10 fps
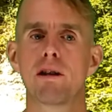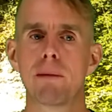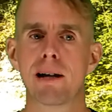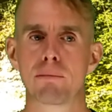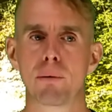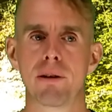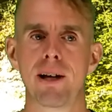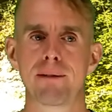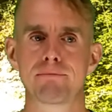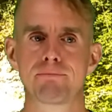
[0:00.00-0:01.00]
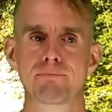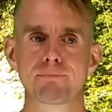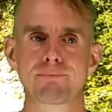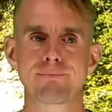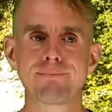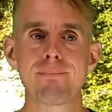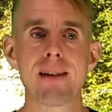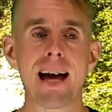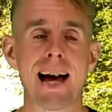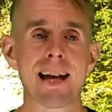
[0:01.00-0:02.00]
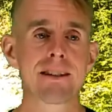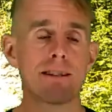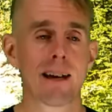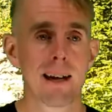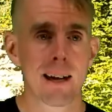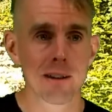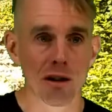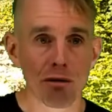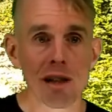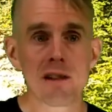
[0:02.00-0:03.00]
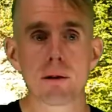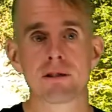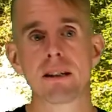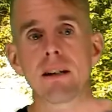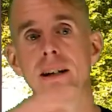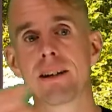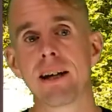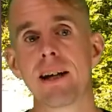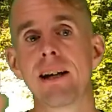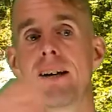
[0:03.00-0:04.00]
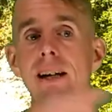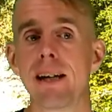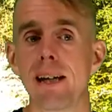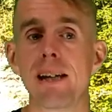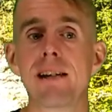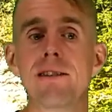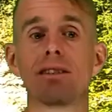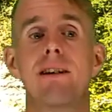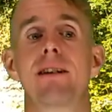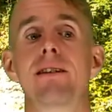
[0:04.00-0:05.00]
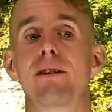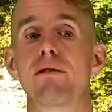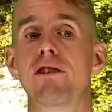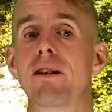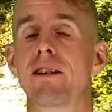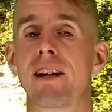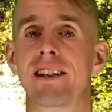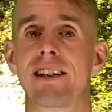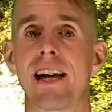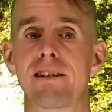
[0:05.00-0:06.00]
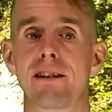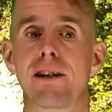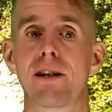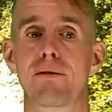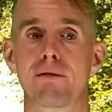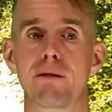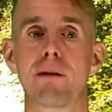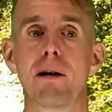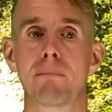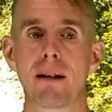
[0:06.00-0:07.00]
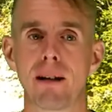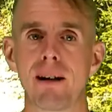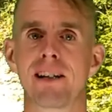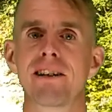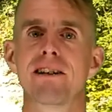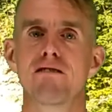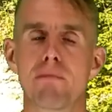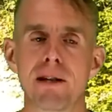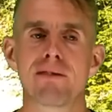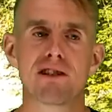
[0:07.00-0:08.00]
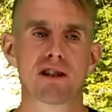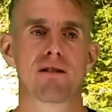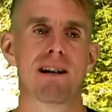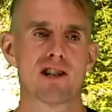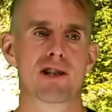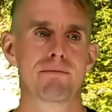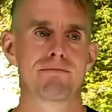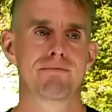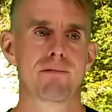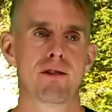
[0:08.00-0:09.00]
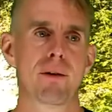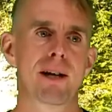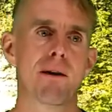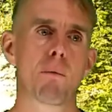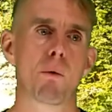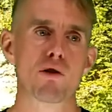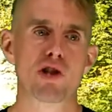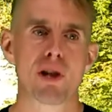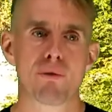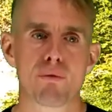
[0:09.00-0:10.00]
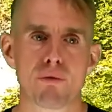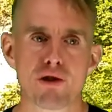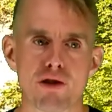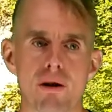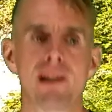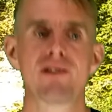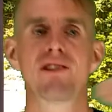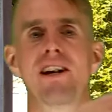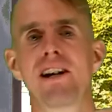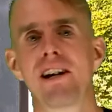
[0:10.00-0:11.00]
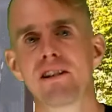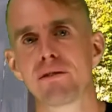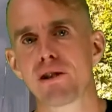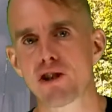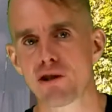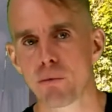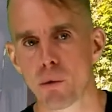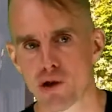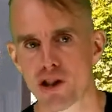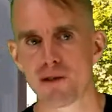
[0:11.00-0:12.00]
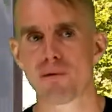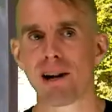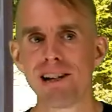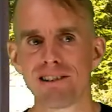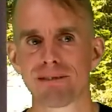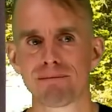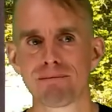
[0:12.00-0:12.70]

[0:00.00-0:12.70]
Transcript: the blackboard there. And the green dotted line there is the result that I get from applying the Rabinowitsch correction. So I get wall shear stress as a function of wall shear rate,